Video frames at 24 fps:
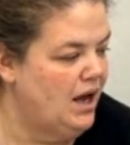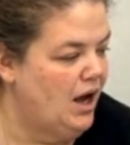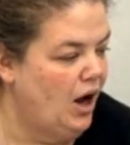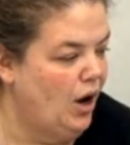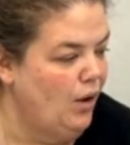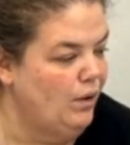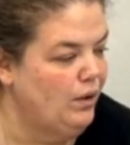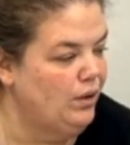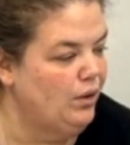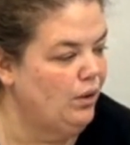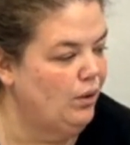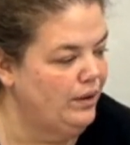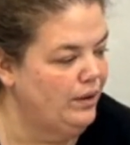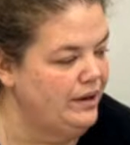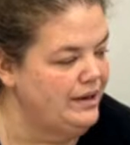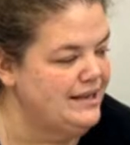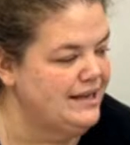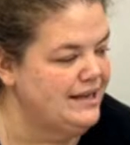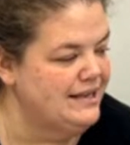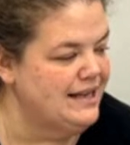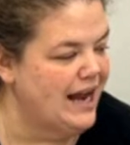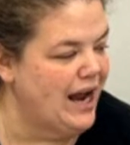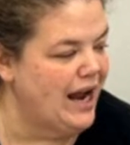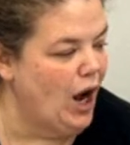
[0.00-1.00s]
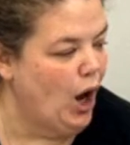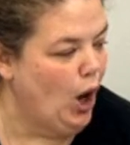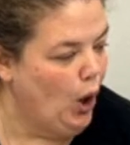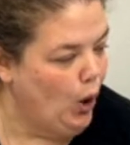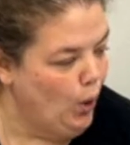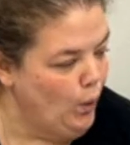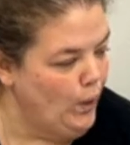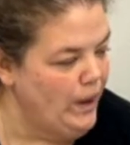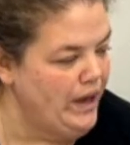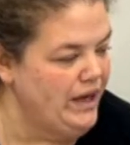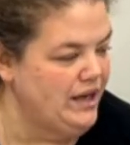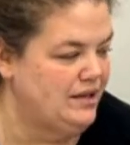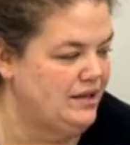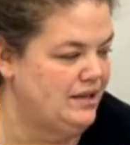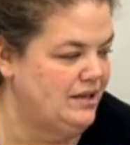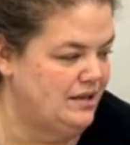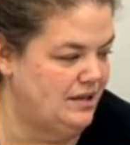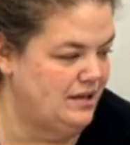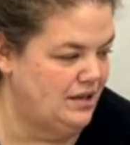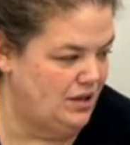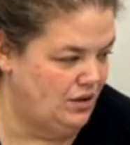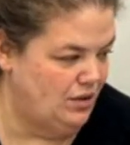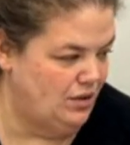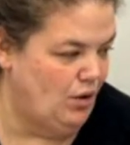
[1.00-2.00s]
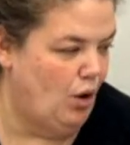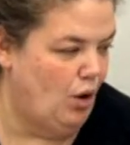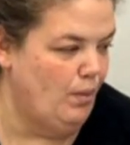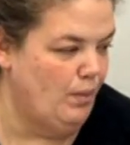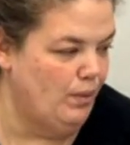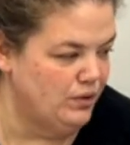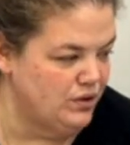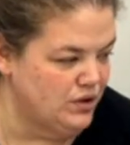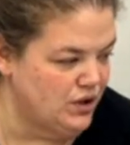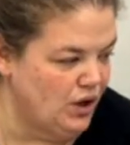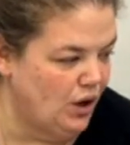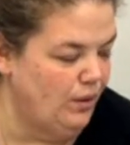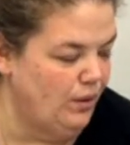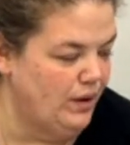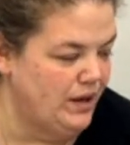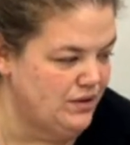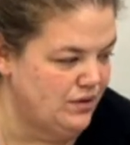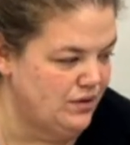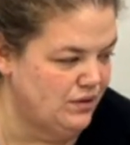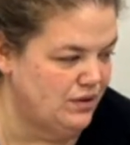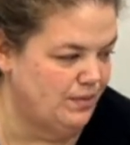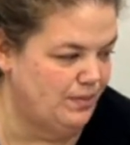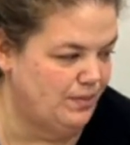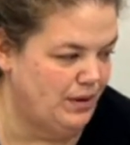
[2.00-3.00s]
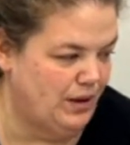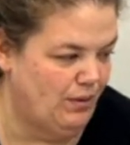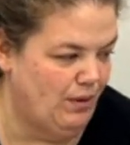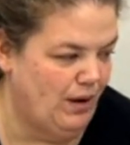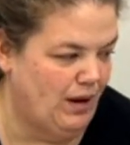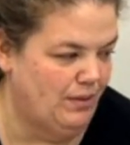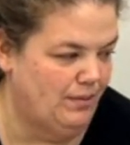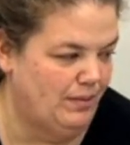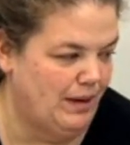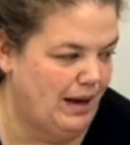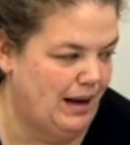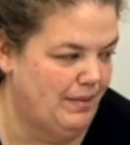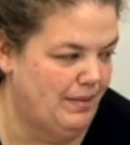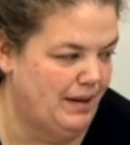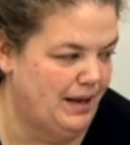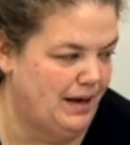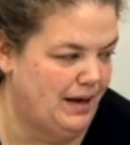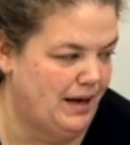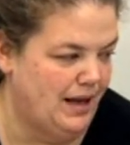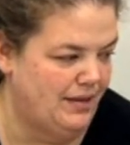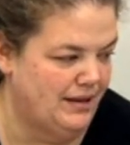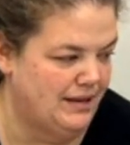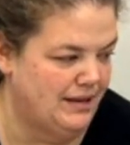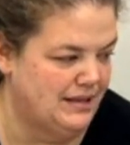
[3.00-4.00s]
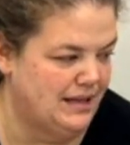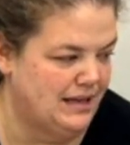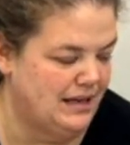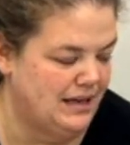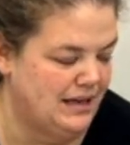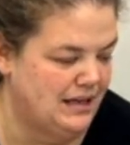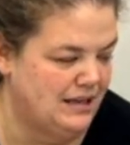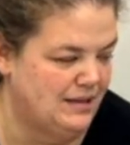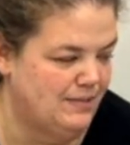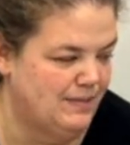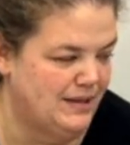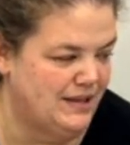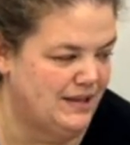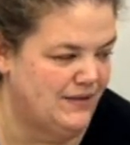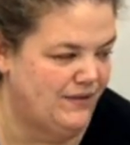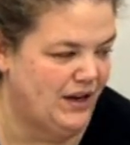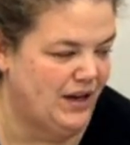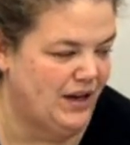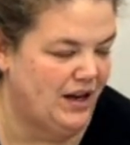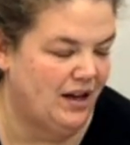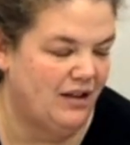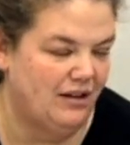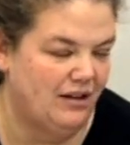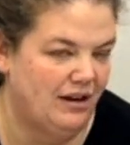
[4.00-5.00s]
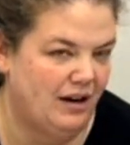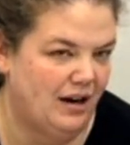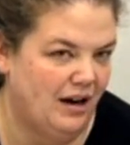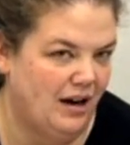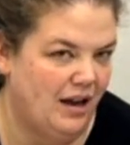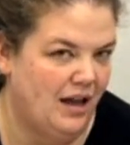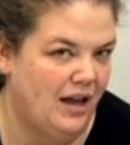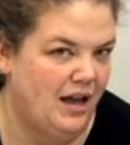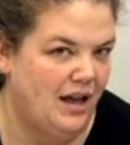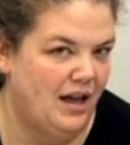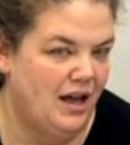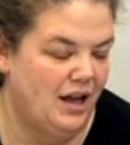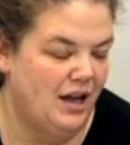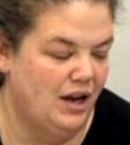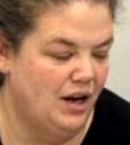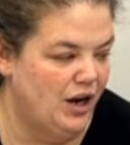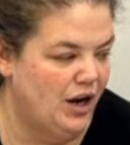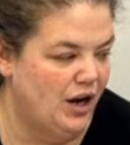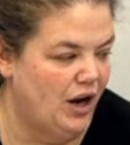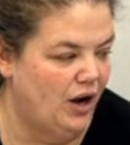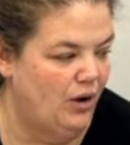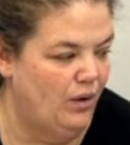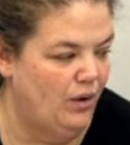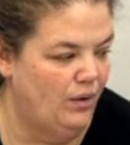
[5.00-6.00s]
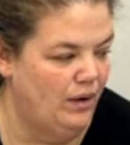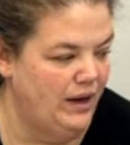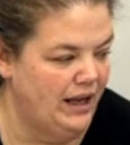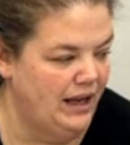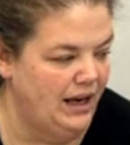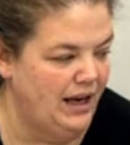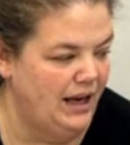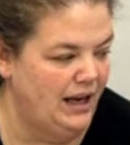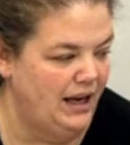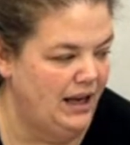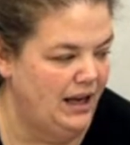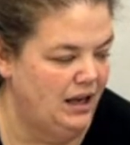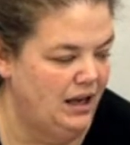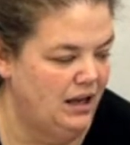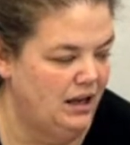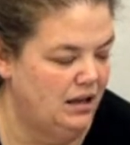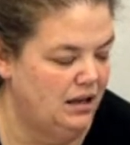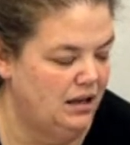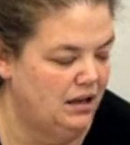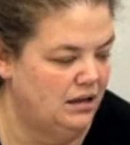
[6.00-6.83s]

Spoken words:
Oh, and Laura says you almost always use a pre-wound bobbin unless I need a specific color. No kidding.